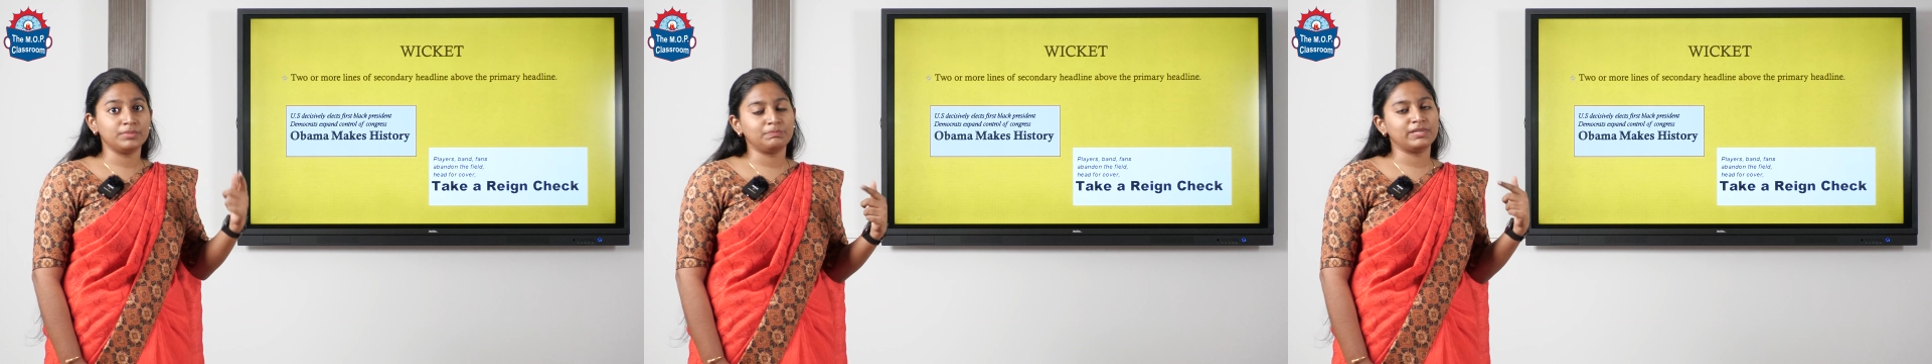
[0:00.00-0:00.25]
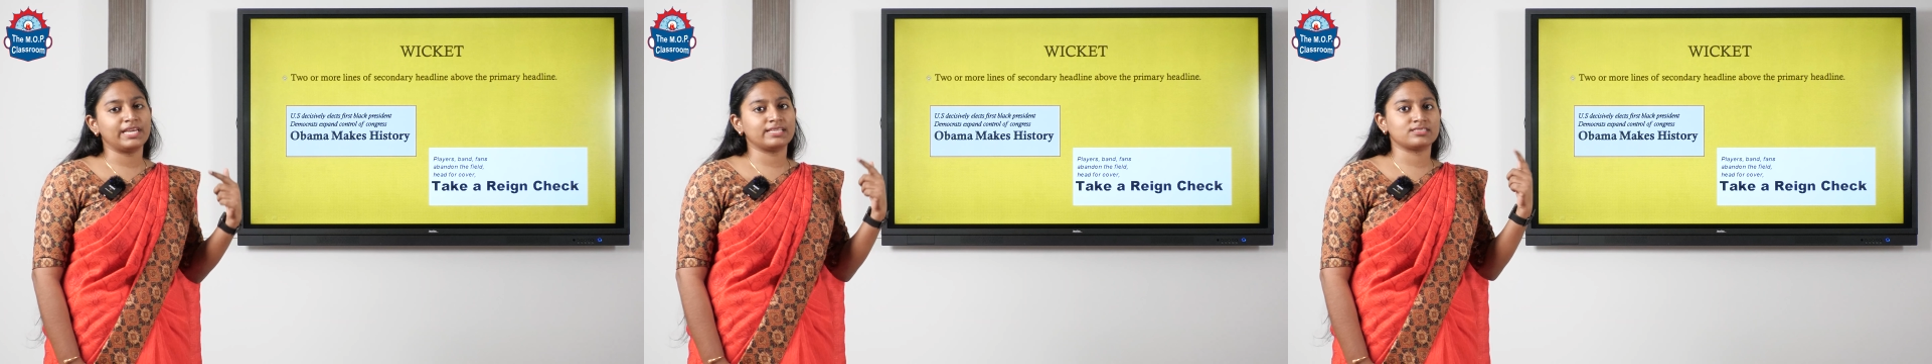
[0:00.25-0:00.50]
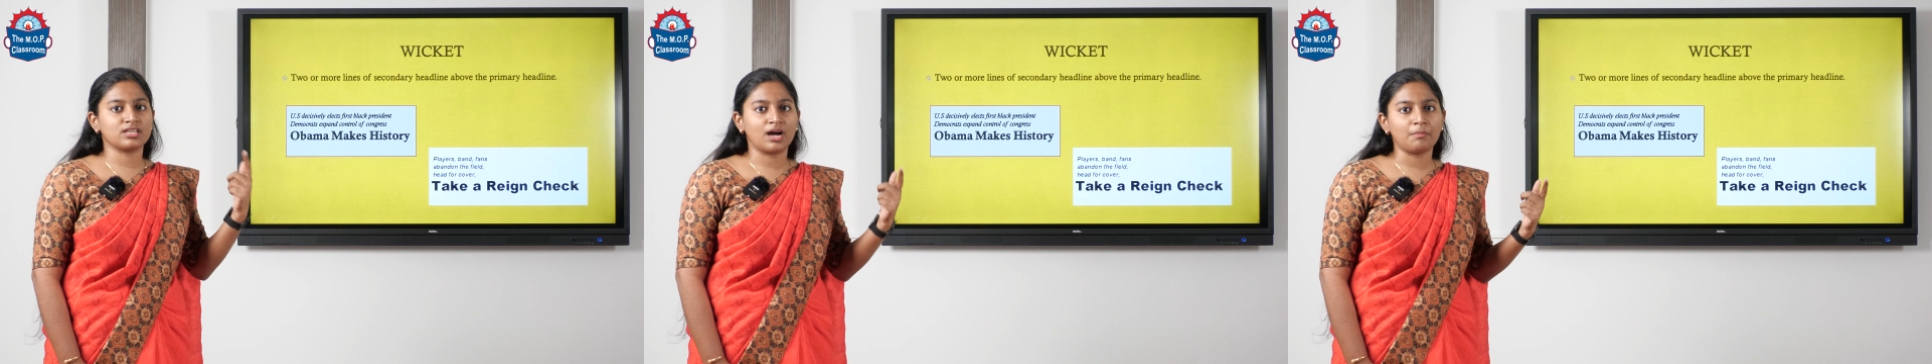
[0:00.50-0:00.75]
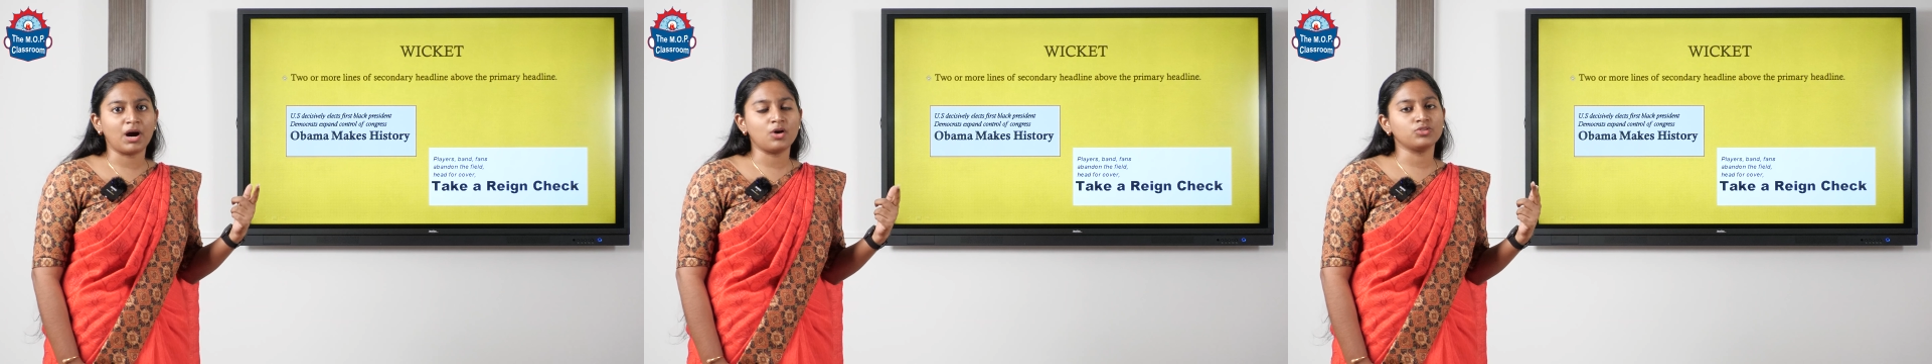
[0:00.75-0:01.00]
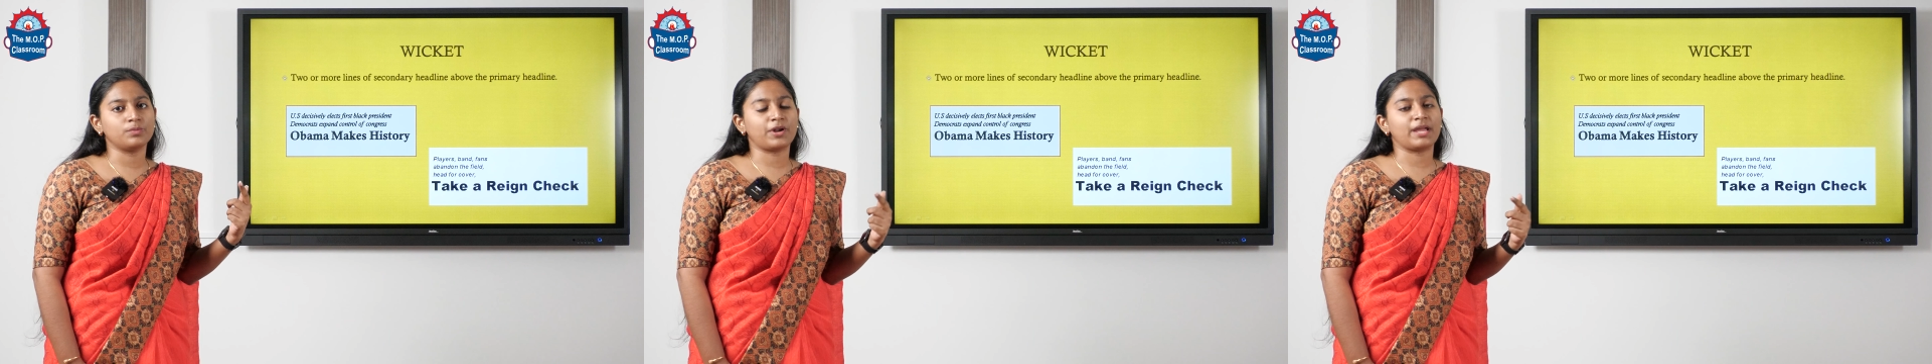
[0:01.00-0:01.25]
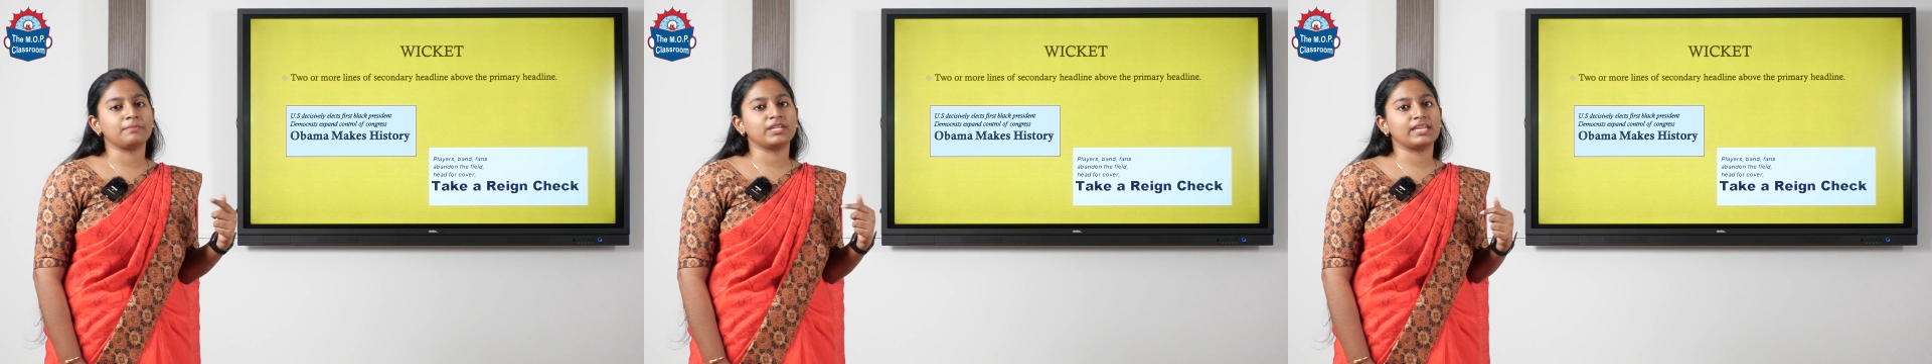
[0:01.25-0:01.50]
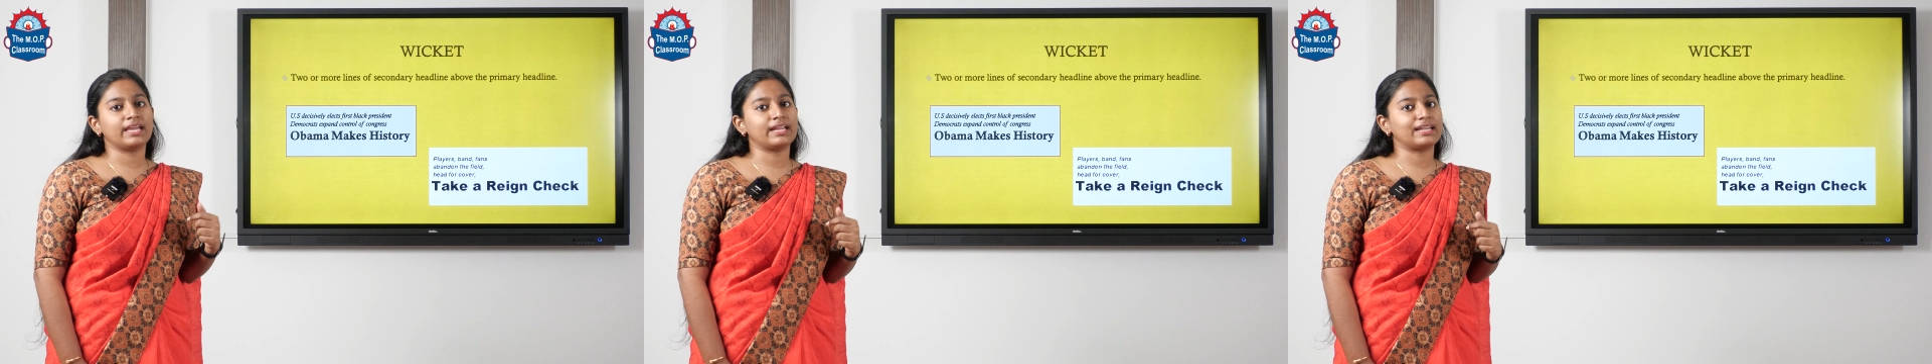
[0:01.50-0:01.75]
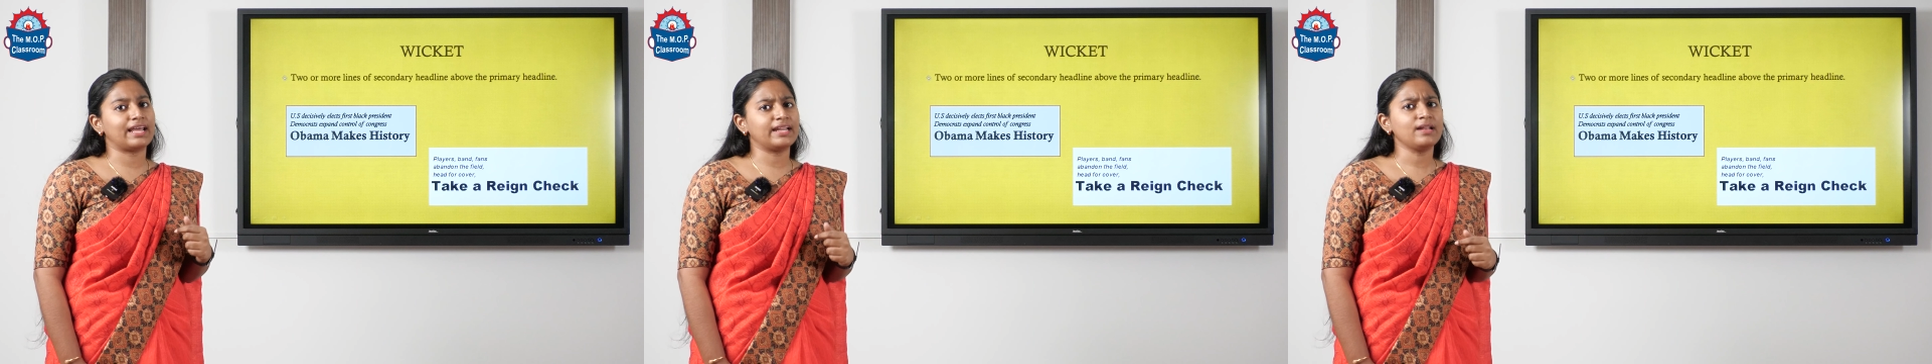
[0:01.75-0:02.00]
be placed above the primary
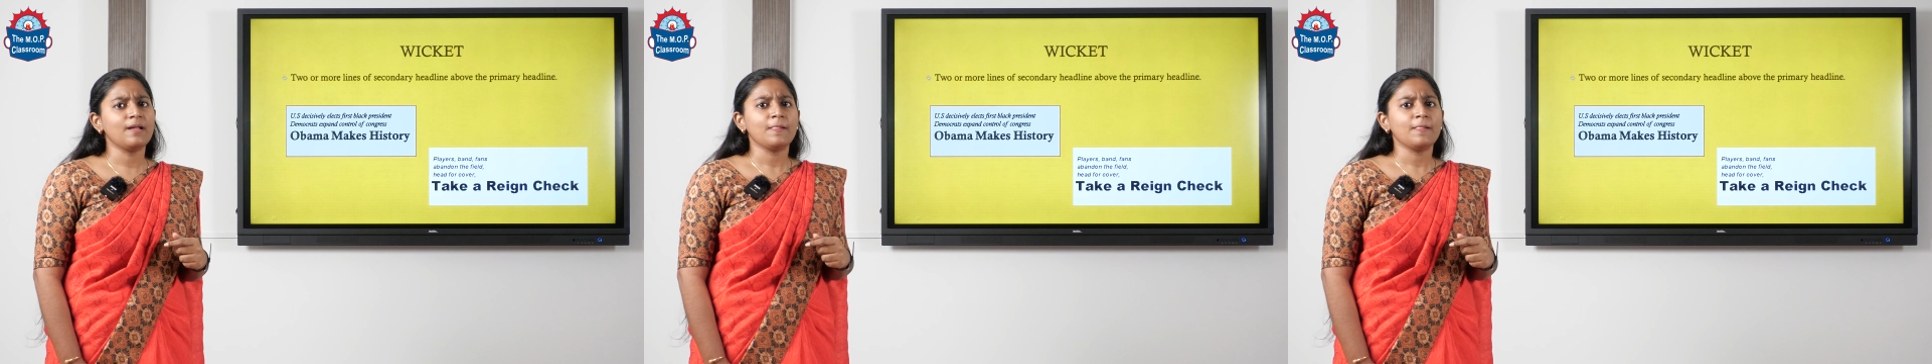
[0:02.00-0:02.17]
headline,